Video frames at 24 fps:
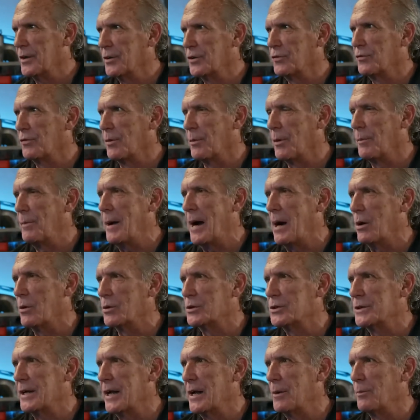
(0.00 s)
from a power
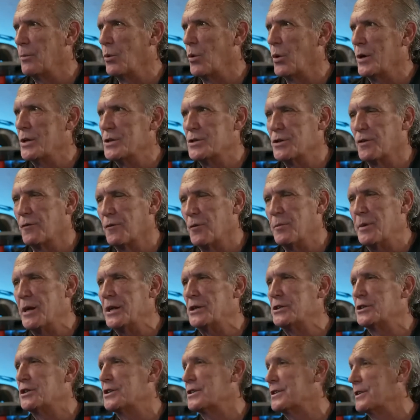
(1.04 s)
standpoint. So for me, it's
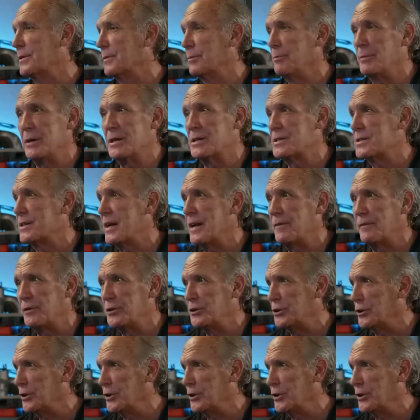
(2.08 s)
just be as safe as you